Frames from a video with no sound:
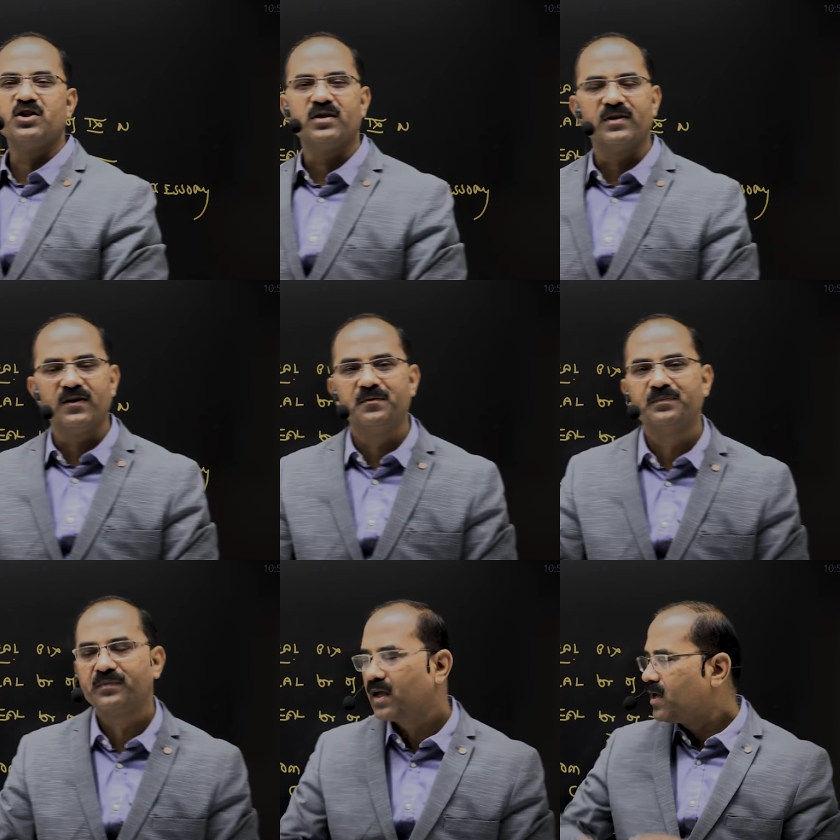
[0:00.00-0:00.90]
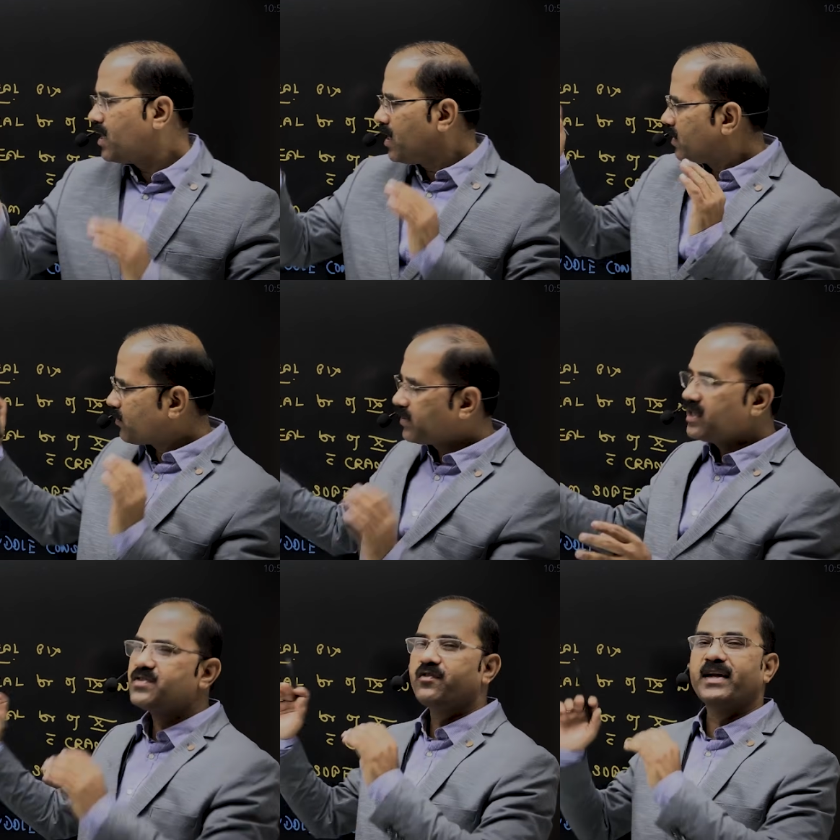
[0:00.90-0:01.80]
nerve. Now, this
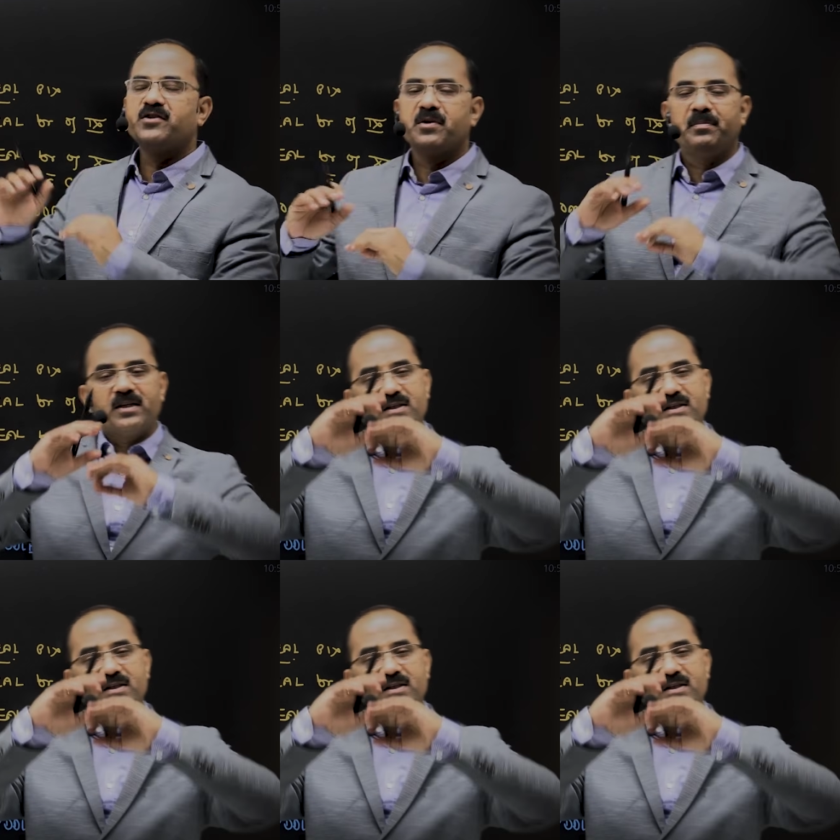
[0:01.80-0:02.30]
pharyngeal plexus